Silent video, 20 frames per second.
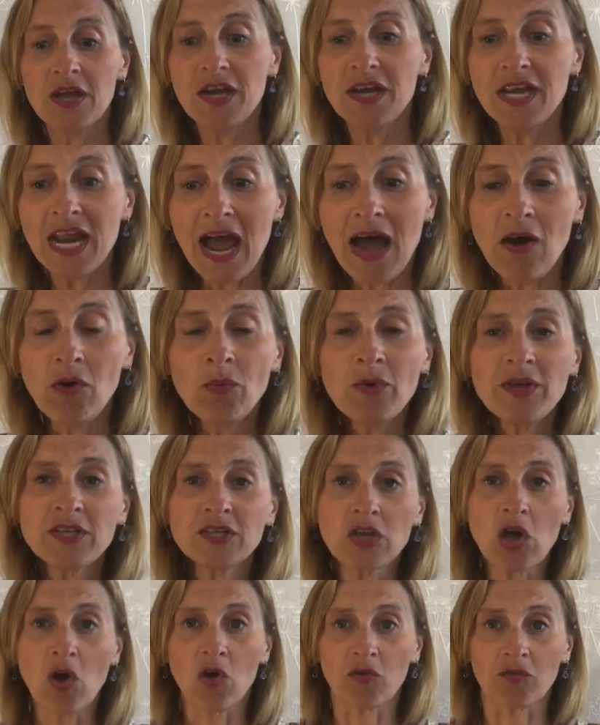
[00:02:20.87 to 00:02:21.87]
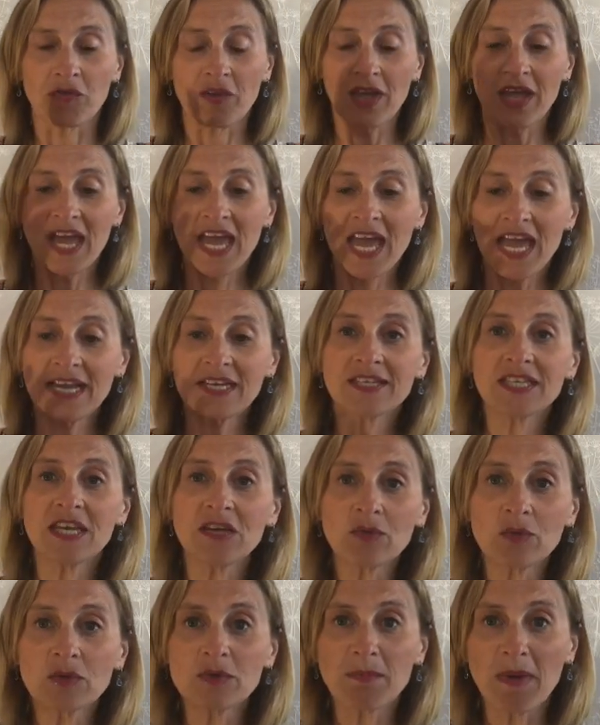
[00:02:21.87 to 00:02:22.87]
Now we solve. X
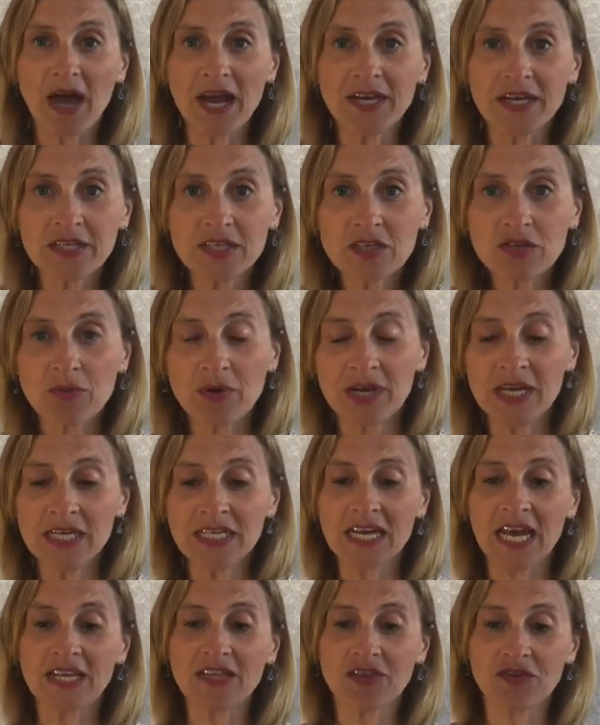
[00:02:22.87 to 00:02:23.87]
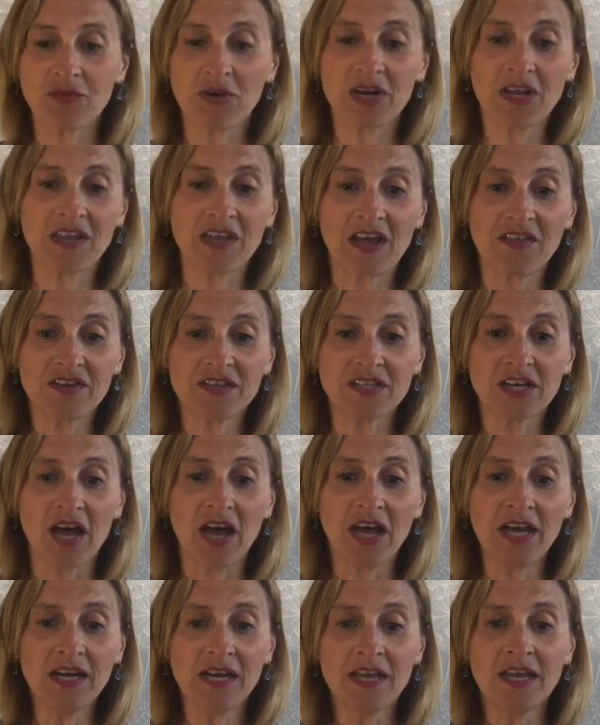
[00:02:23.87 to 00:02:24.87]
equals minus 3, take 3 to the other
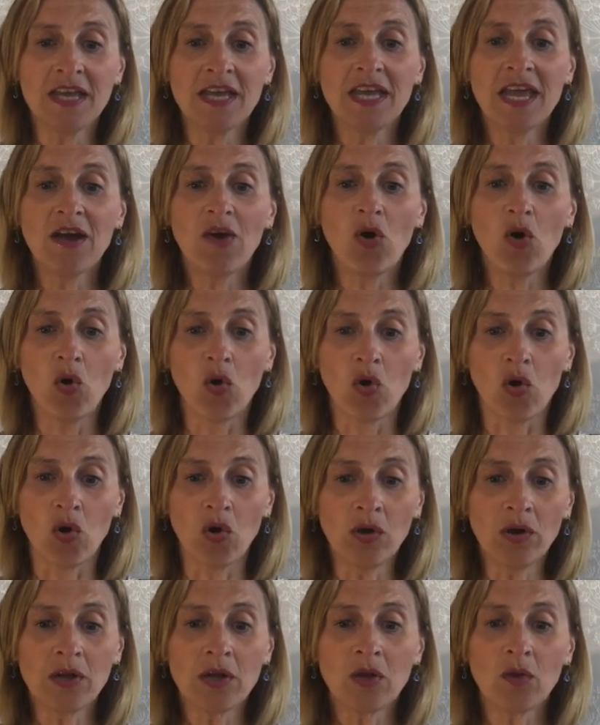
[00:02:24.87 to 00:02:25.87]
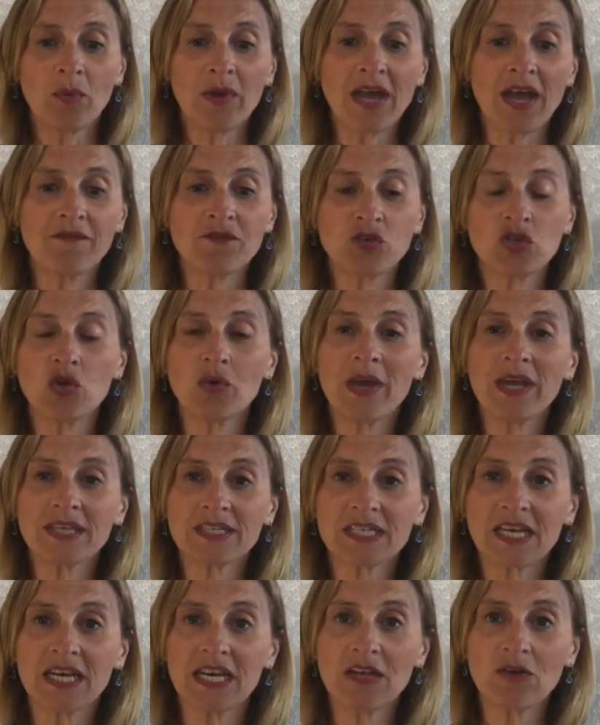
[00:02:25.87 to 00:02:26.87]
side, or we have
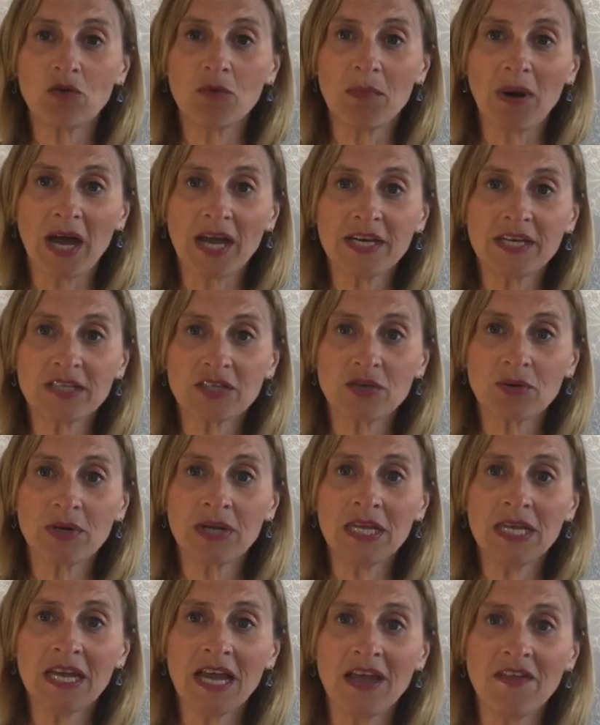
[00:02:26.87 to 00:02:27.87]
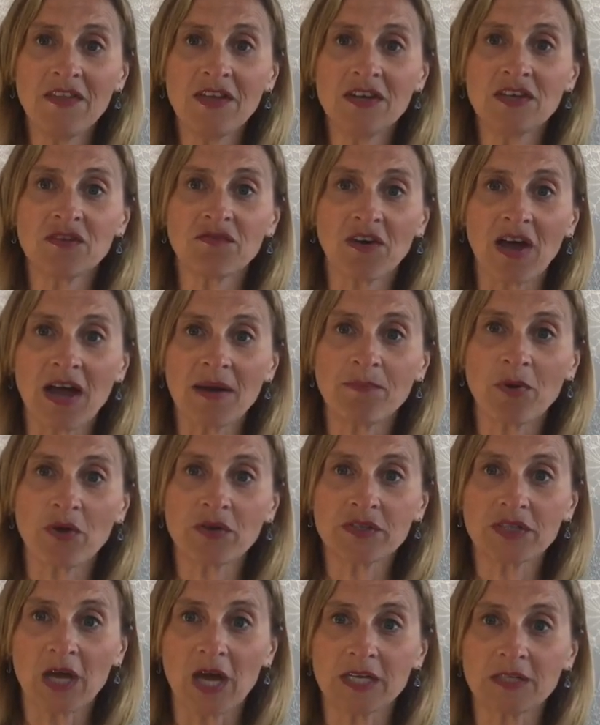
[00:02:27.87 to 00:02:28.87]
2x can equal minus 3, and then divide both
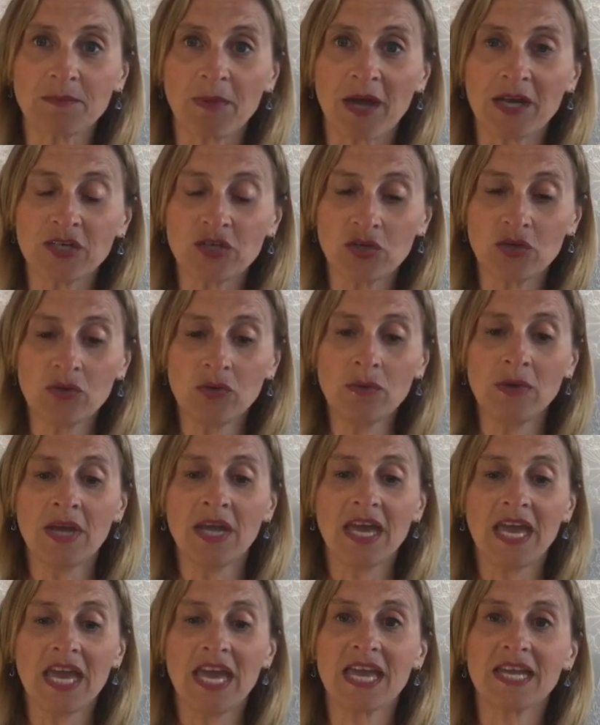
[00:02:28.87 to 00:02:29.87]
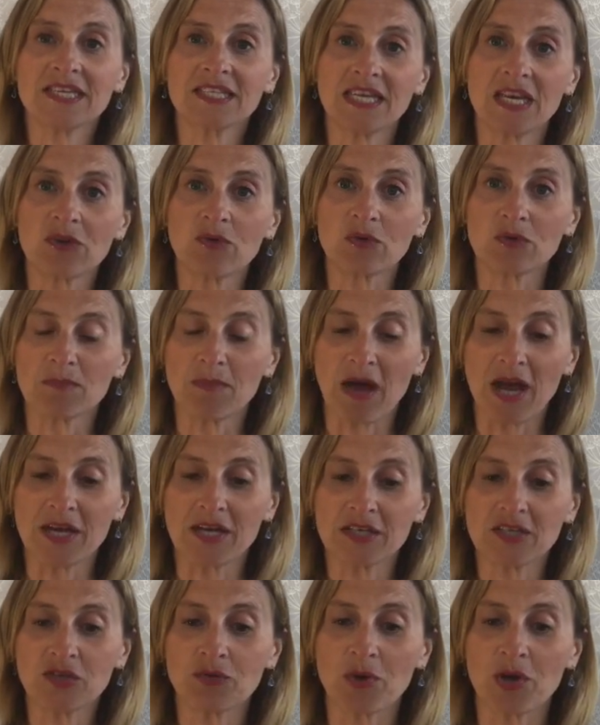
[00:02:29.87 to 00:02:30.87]
sides by 2, x equals
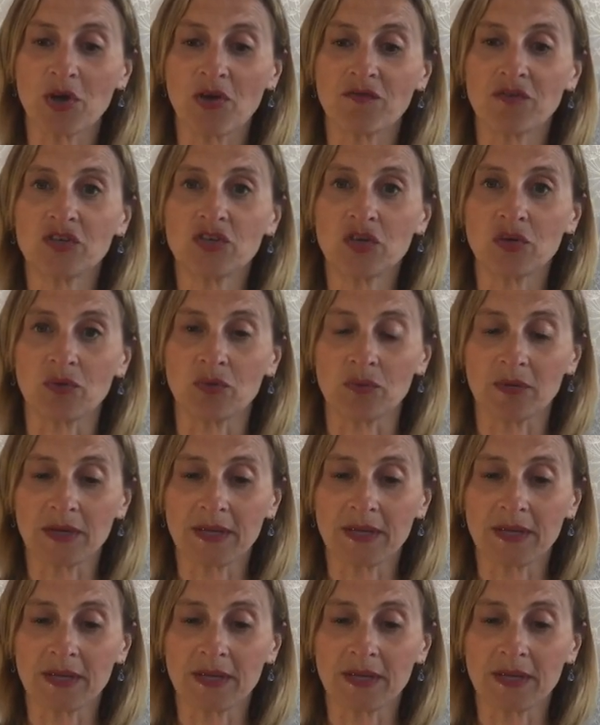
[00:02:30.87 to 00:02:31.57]
minus 3 over 2.